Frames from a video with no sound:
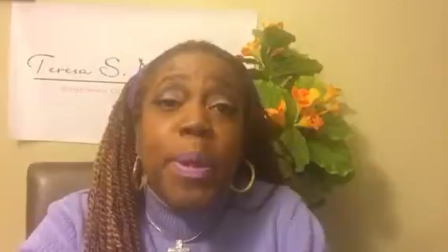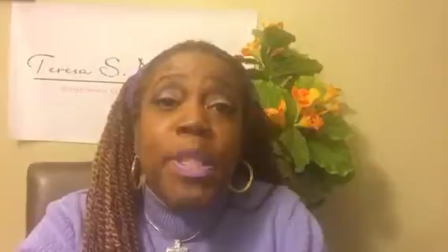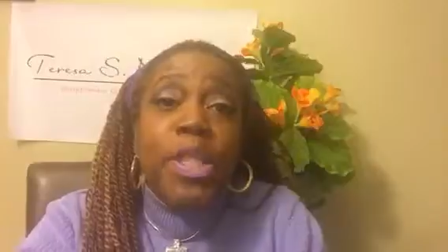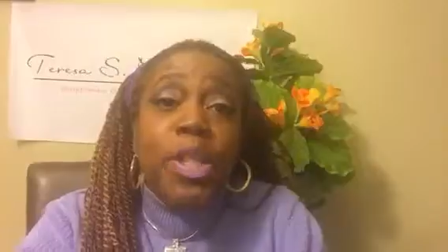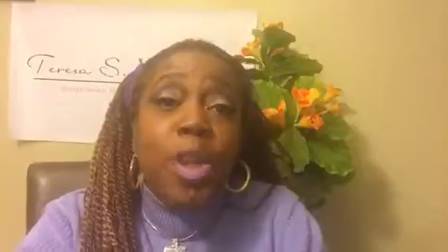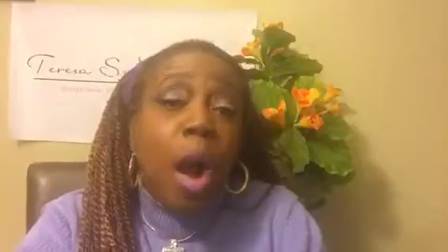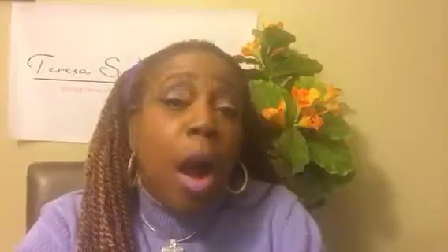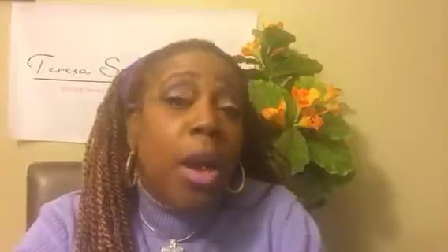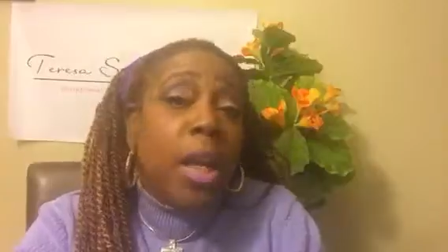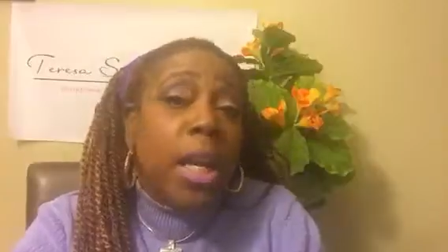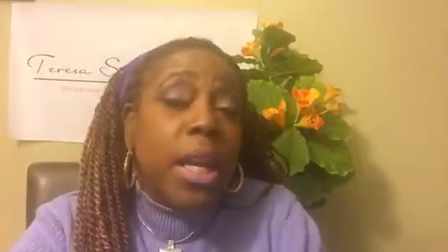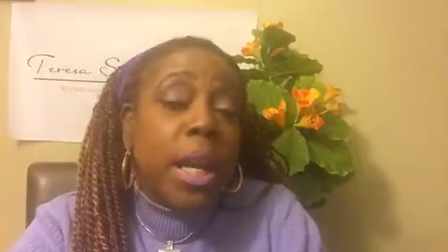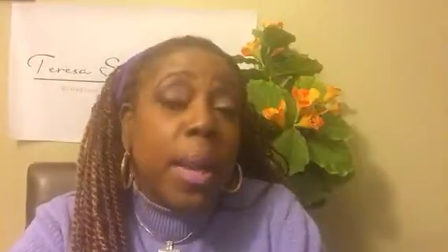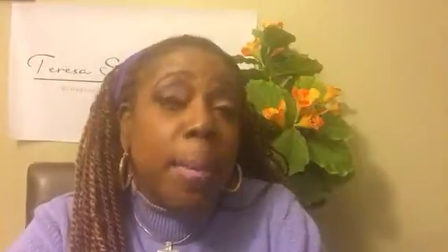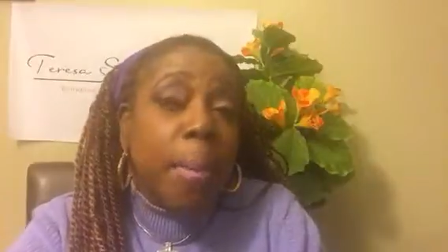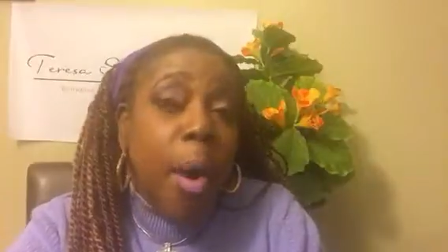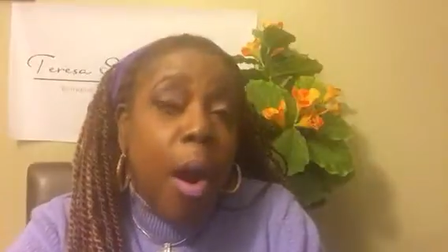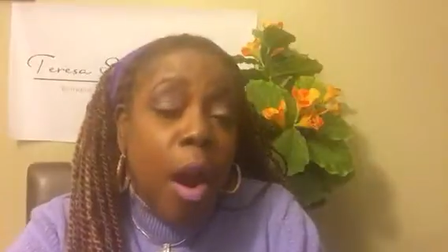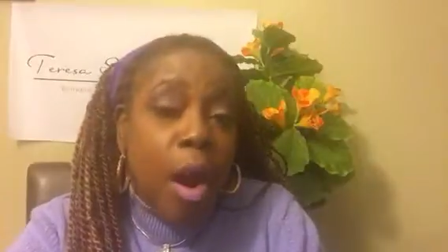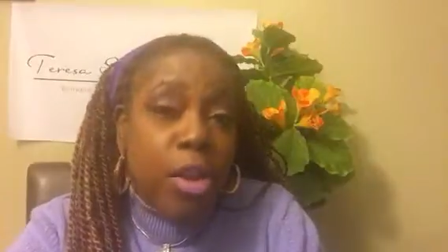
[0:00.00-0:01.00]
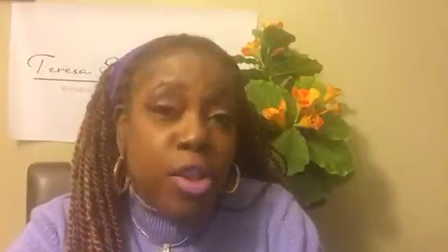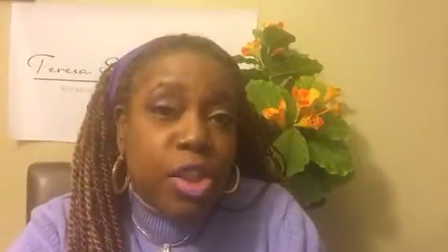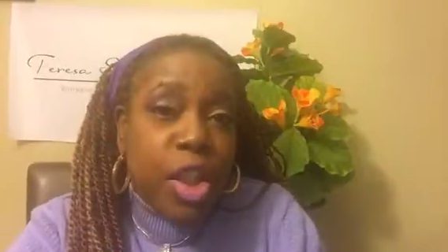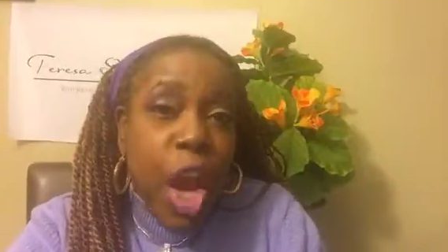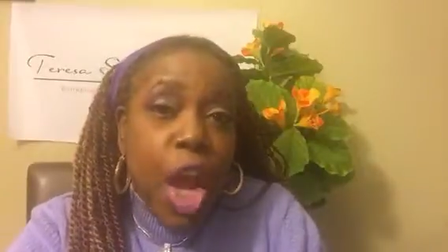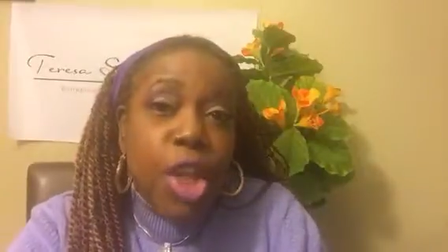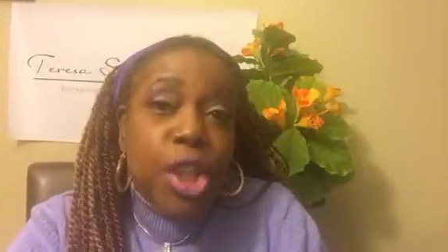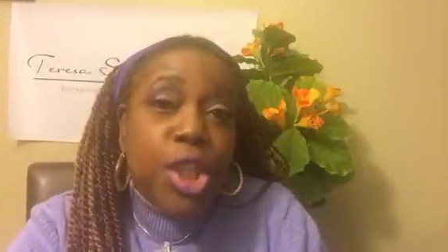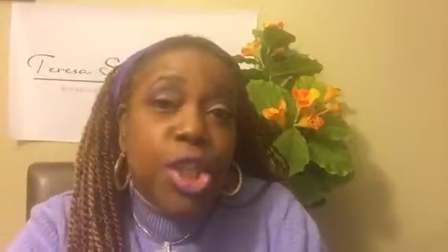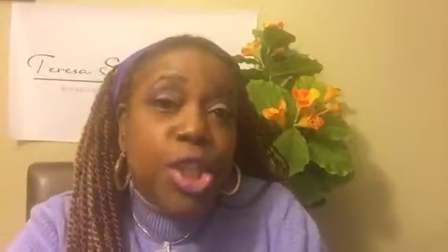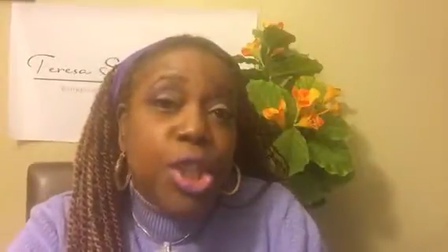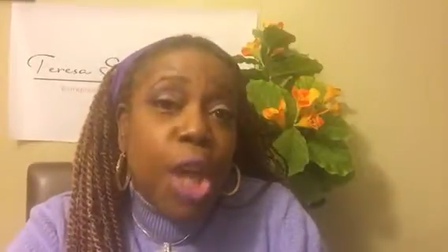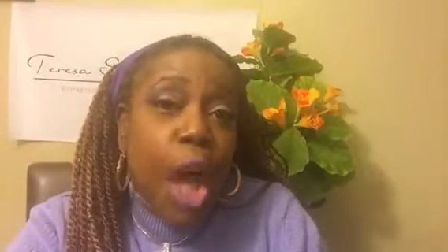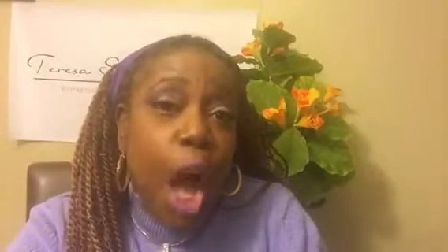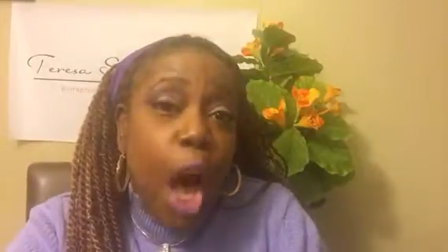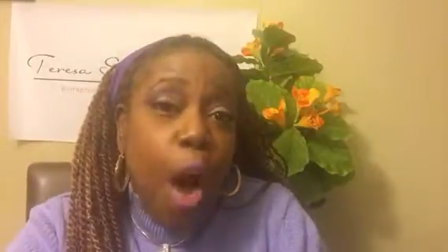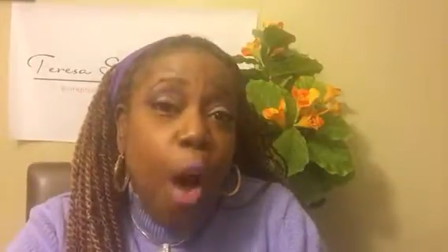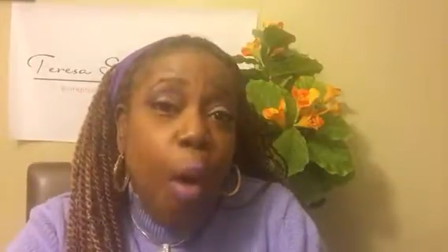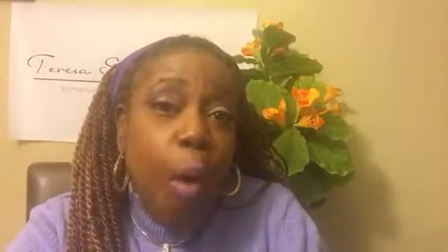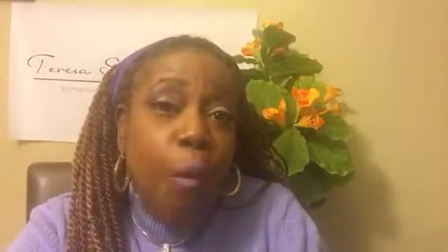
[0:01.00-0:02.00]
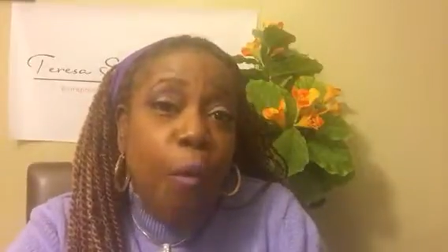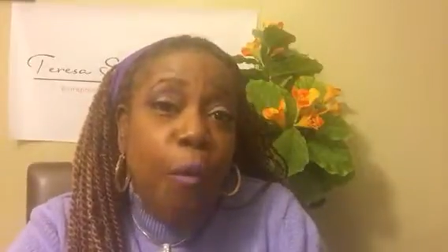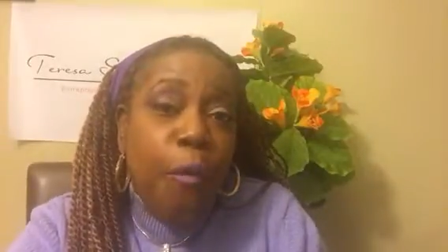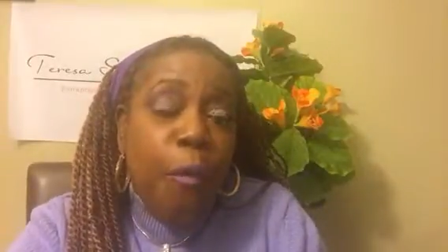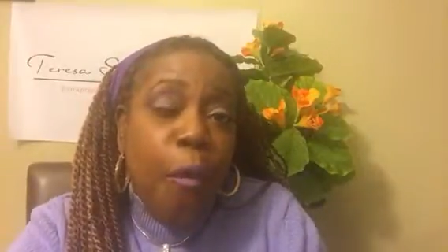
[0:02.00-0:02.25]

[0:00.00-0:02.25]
be starting in March. So